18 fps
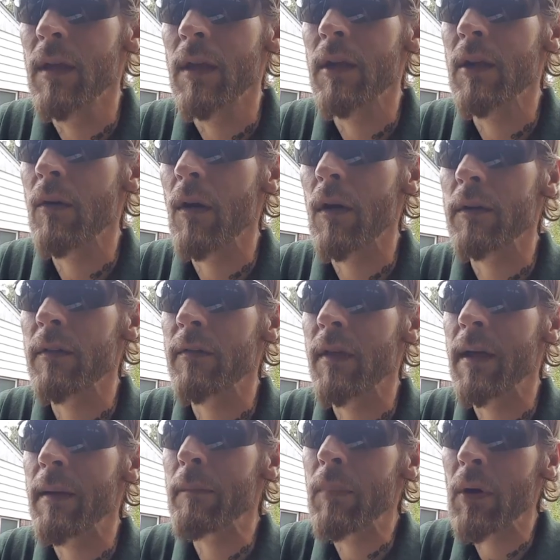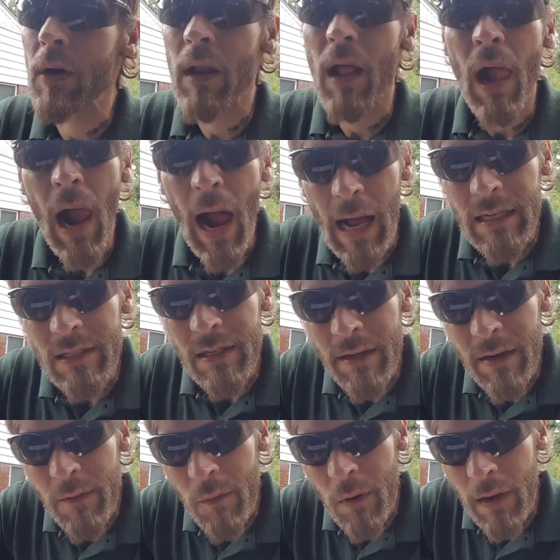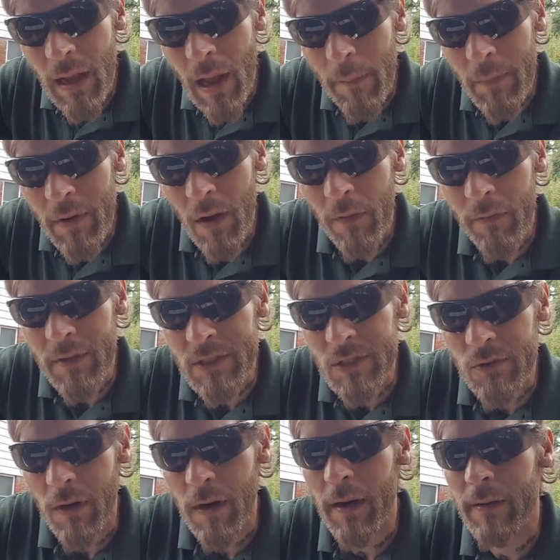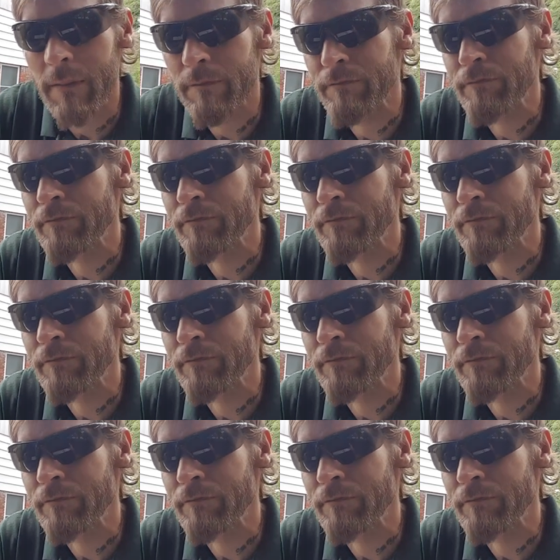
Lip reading: You know, I did that. But I'll tell you what got me on this track.